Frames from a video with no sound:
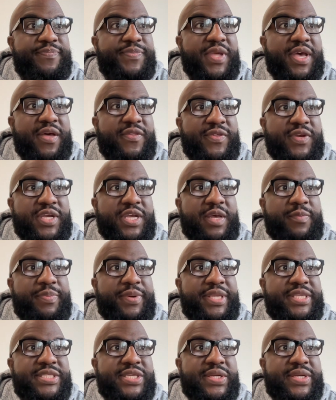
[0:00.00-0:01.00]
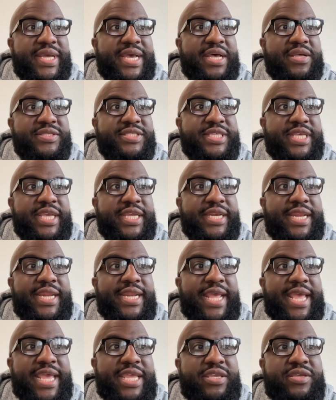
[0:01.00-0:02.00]
other companies are now saying that,
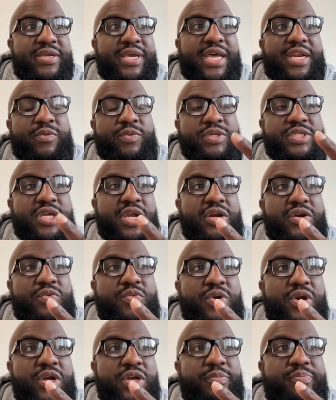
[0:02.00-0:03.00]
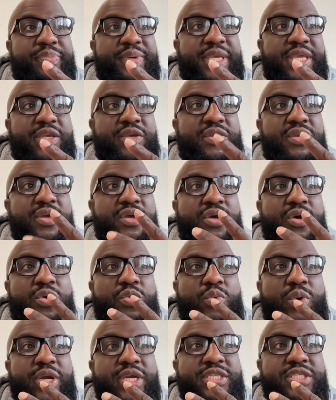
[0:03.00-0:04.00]
A, you got to return to work. B,
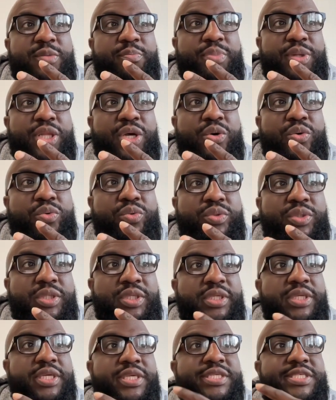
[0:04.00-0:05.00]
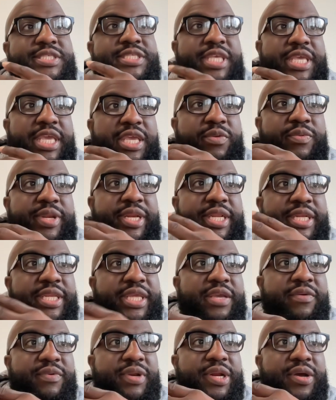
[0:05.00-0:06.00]
where's the bloat? see we need to
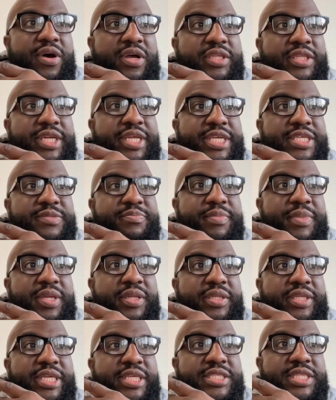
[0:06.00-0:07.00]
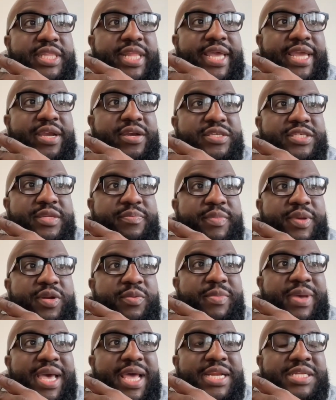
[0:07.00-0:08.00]
get rid of all of these layers and middle
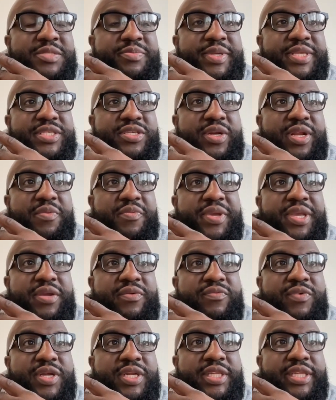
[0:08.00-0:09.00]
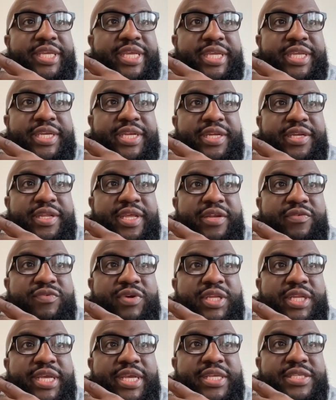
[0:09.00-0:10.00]
management so that we can run lean and run like